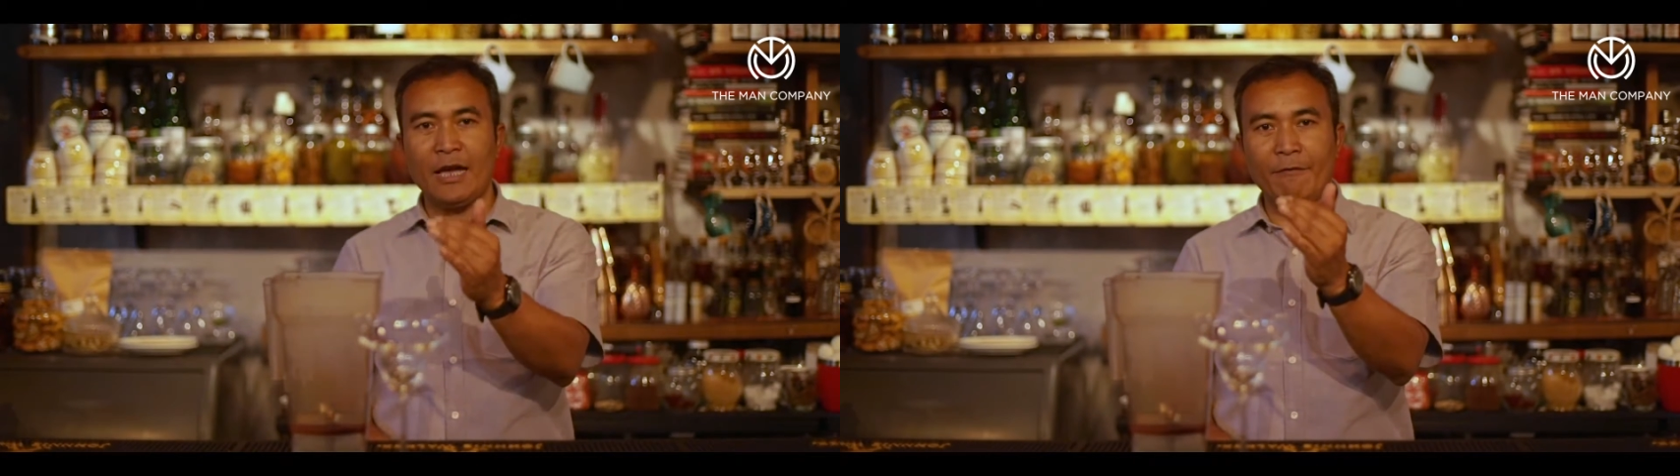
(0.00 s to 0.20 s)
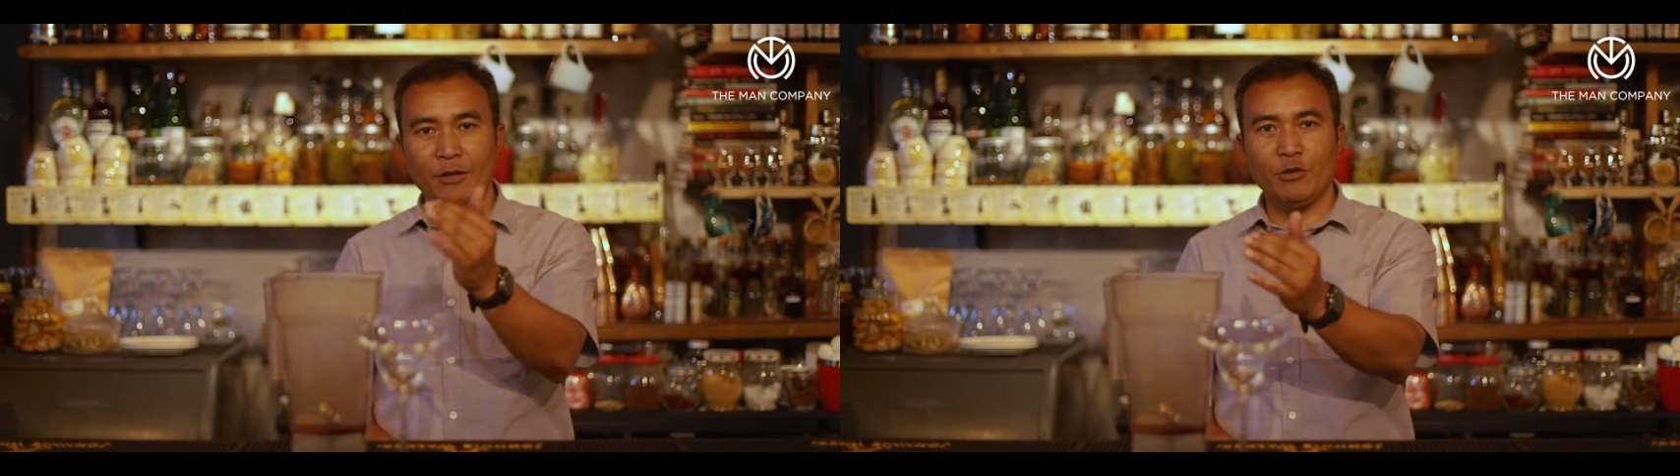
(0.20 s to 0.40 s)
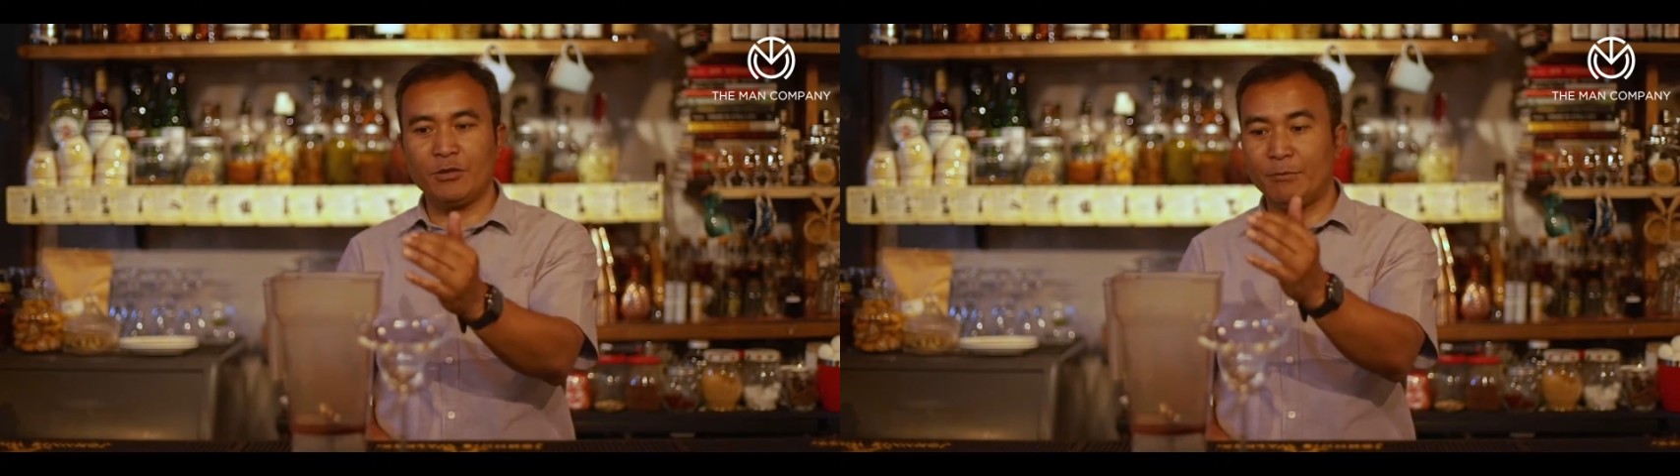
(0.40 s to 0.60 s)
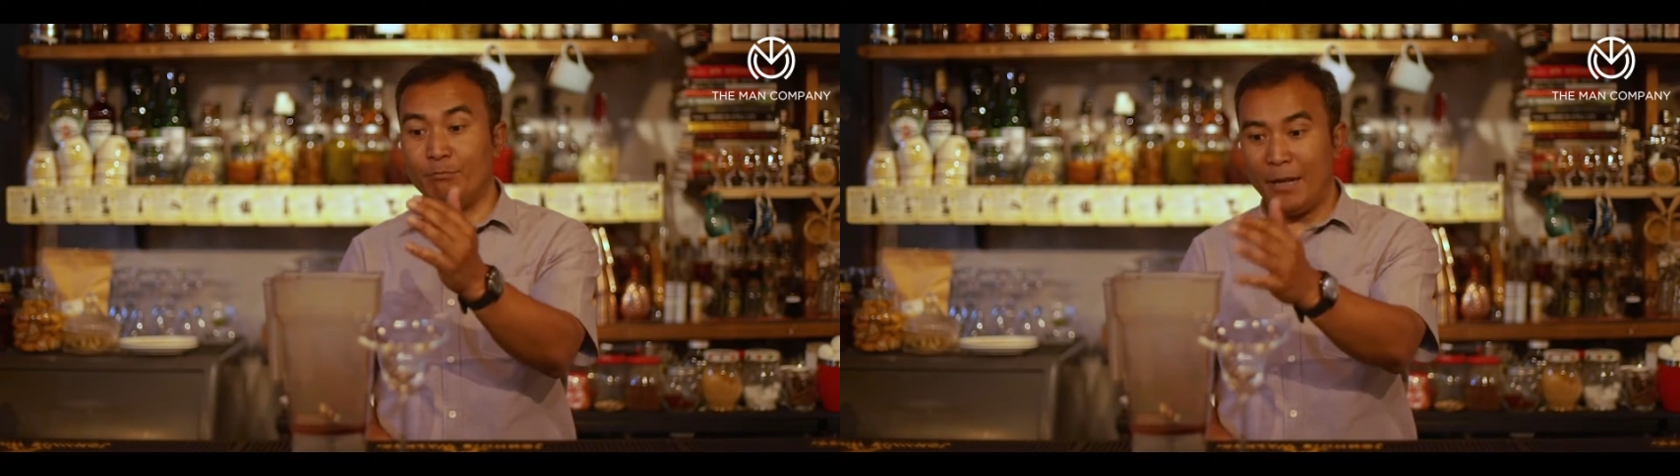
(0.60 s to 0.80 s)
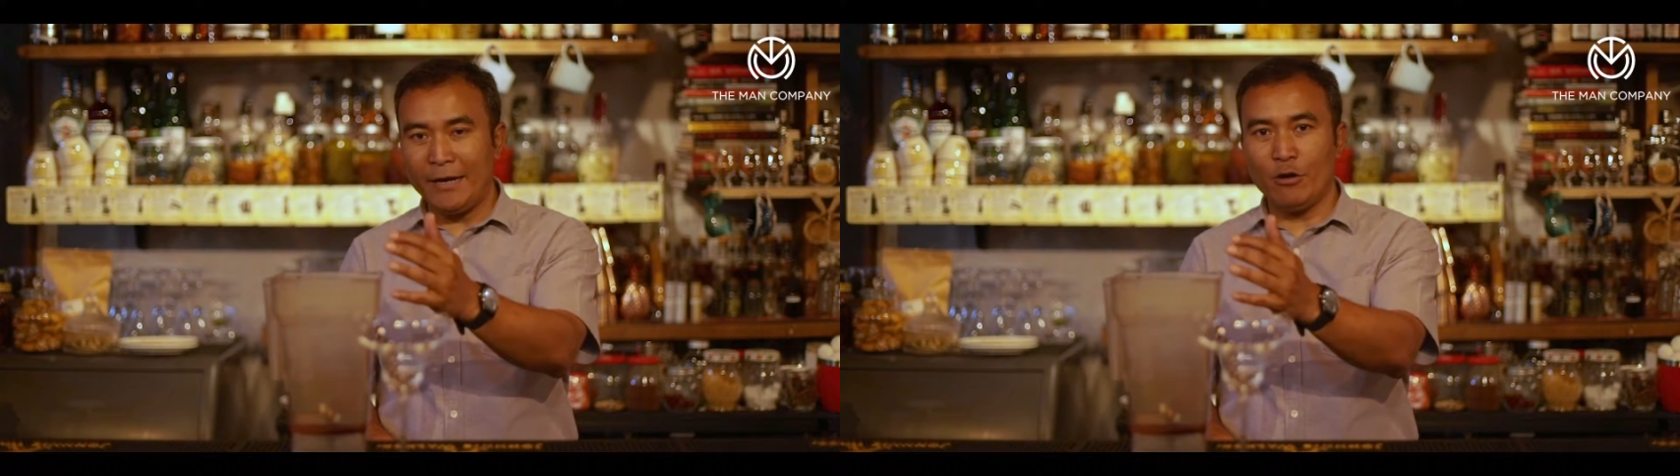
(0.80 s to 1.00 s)
heavy duty
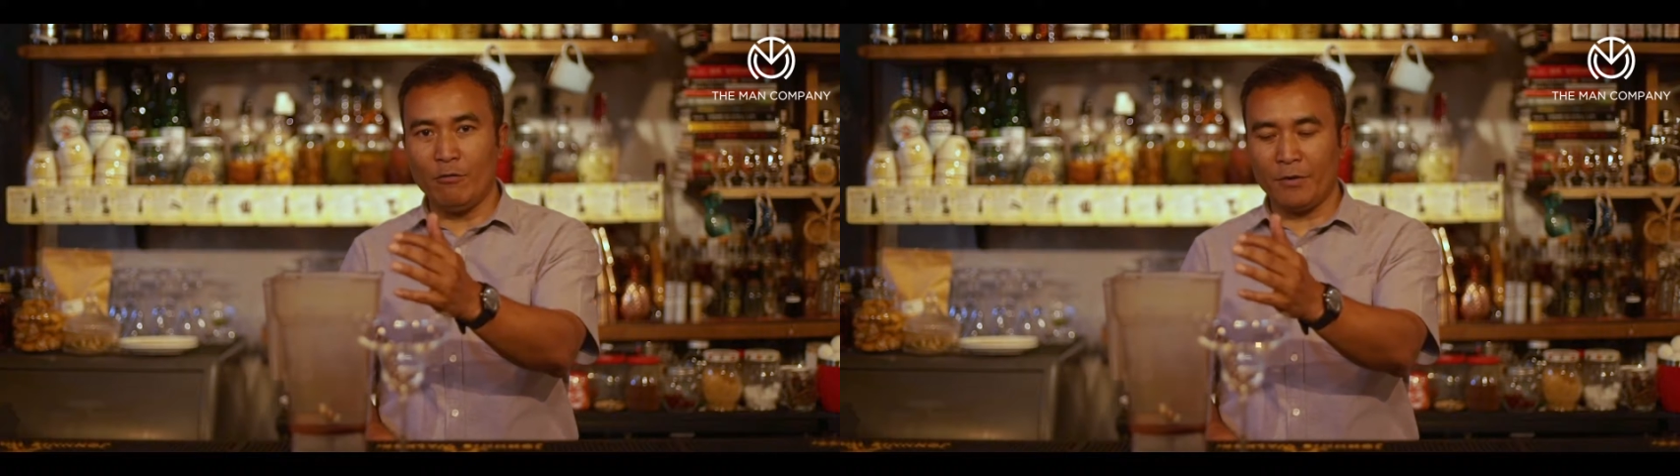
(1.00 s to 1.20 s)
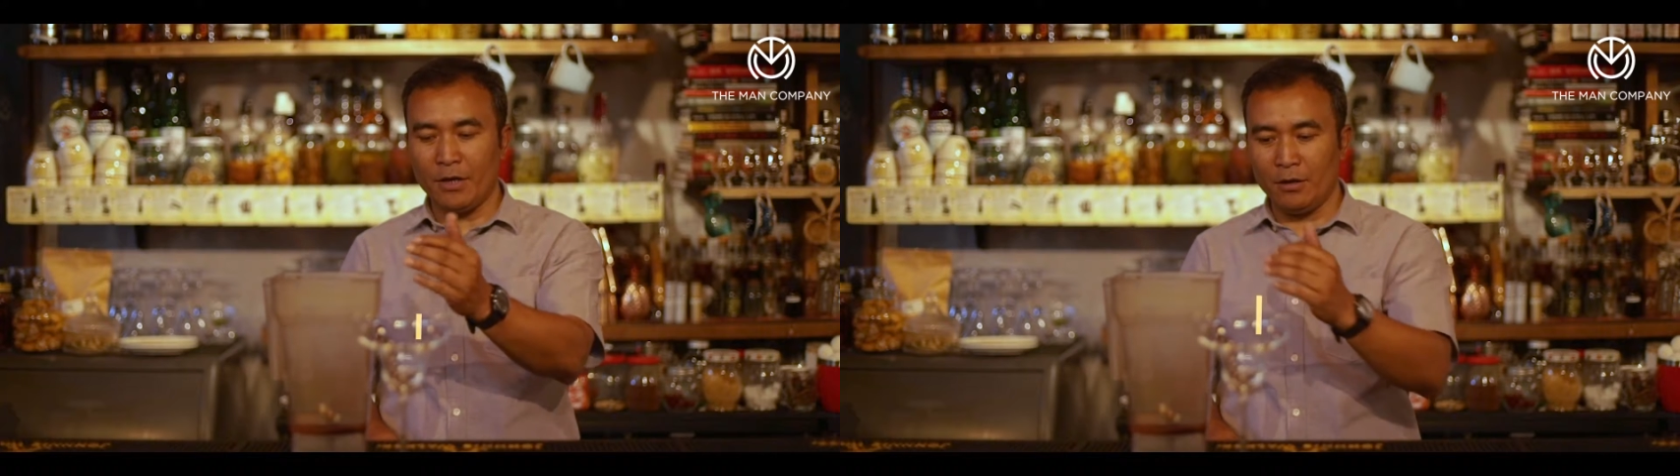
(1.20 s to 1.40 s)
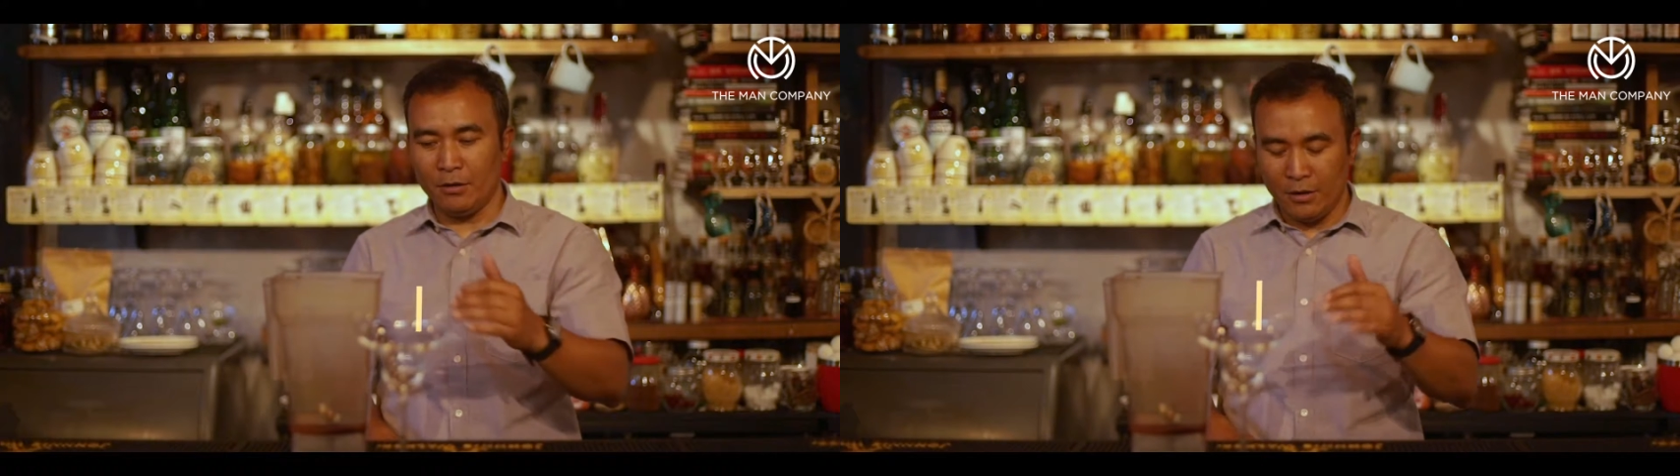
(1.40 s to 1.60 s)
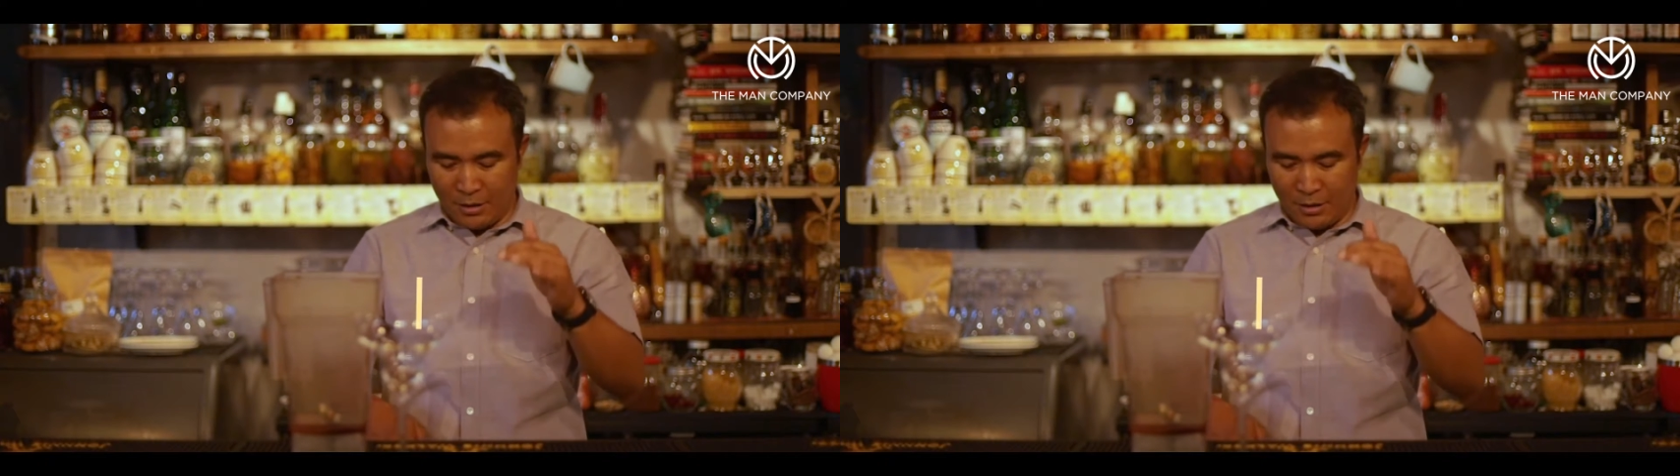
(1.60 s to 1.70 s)
blender over here,